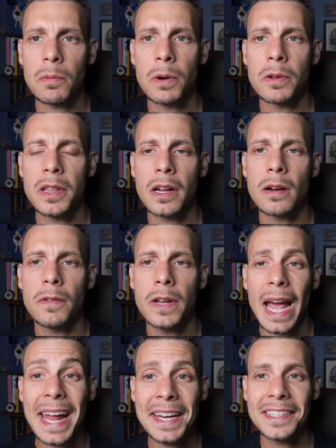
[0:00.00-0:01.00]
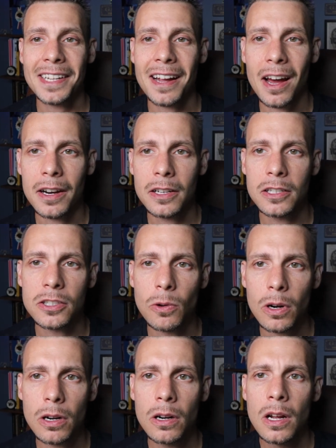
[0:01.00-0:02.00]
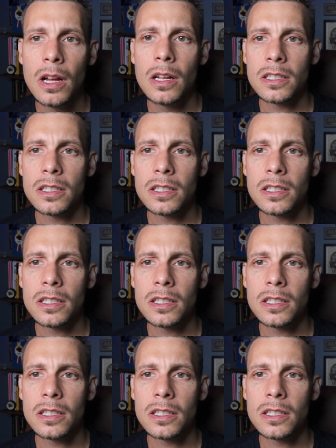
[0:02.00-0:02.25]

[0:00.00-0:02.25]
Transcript: we would think of any psychotic disorder,